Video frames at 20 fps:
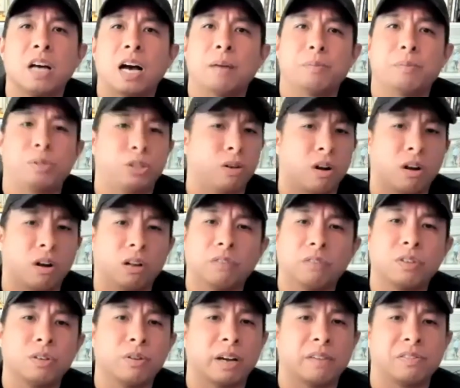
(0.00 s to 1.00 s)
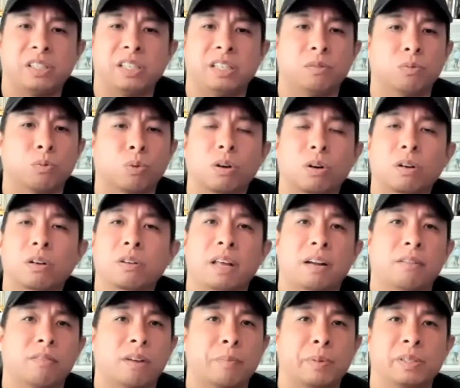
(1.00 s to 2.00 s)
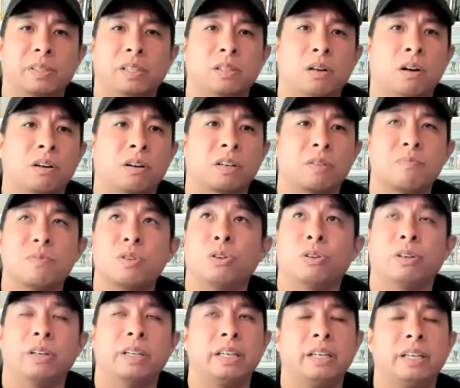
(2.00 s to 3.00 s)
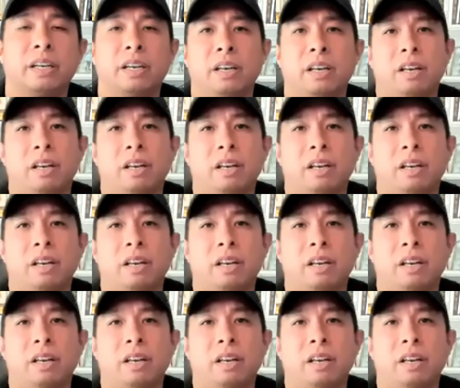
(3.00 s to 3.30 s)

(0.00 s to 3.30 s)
I'm sure all of you have seen work that represents our community,